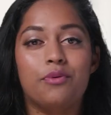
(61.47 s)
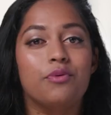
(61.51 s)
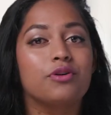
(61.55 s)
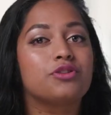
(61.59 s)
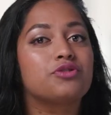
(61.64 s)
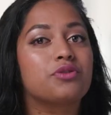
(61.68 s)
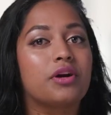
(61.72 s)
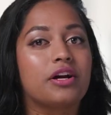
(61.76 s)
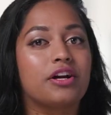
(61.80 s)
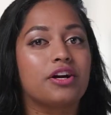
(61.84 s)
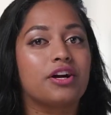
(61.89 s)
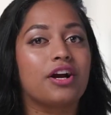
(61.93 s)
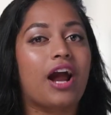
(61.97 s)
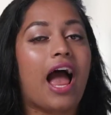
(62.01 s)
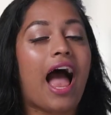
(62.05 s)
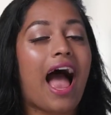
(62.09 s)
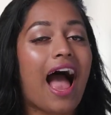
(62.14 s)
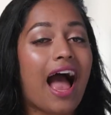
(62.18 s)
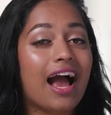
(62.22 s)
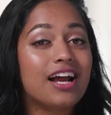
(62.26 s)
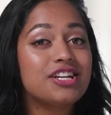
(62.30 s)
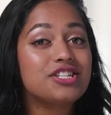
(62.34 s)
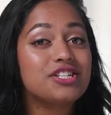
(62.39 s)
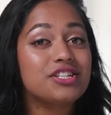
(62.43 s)
it will trigger
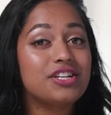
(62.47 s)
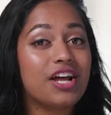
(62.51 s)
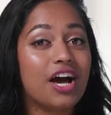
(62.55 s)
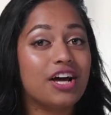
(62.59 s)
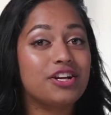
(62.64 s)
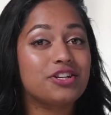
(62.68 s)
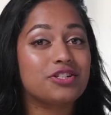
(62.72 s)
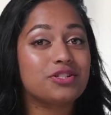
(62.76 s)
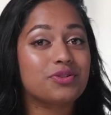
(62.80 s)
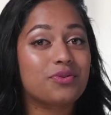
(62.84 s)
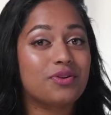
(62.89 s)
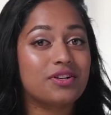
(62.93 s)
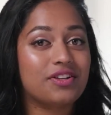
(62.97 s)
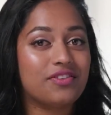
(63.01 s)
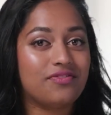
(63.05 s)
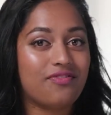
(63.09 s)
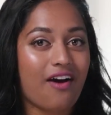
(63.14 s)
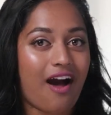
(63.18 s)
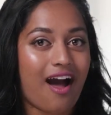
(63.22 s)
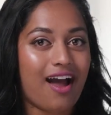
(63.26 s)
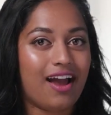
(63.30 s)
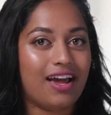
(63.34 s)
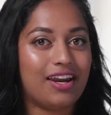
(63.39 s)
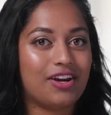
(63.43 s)
action underscore
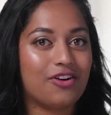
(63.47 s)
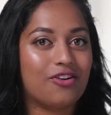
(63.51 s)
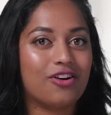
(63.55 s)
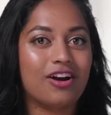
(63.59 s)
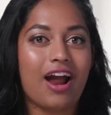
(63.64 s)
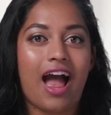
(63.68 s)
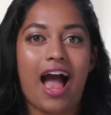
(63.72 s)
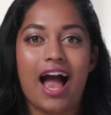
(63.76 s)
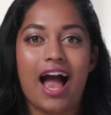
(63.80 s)
define or